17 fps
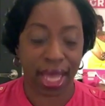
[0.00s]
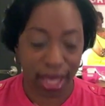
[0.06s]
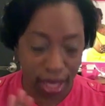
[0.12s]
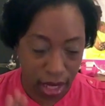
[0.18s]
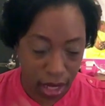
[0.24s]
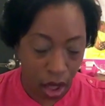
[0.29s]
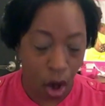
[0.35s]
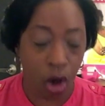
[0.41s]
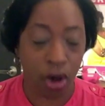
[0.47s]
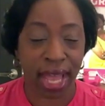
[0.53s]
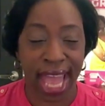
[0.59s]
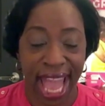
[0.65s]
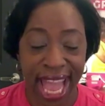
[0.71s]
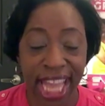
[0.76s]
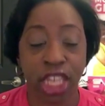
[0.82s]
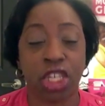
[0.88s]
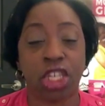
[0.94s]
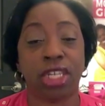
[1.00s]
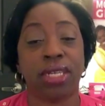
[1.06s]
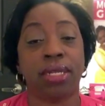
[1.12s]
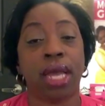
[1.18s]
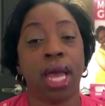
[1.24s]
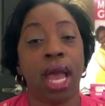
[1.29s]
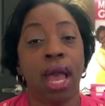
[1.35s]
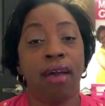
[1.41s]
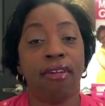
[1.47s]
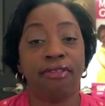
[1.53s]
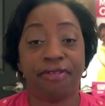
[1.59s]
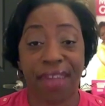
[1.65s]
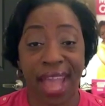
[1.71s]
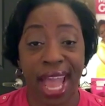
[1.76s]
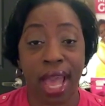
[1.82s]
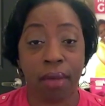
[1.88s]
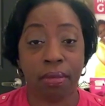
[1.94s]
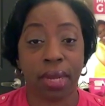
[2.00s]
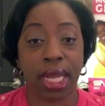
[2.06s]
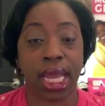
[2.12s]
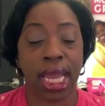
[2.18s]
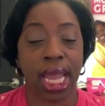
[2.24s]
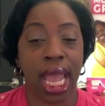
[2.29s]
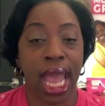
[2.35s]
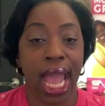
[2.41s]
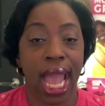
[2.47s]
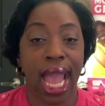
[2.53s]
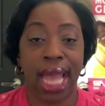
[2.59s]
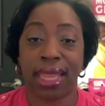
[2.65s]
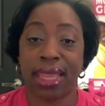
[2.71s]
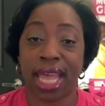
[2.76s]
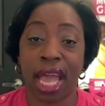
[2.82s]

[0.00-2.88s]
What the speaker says: Caucasian family, and they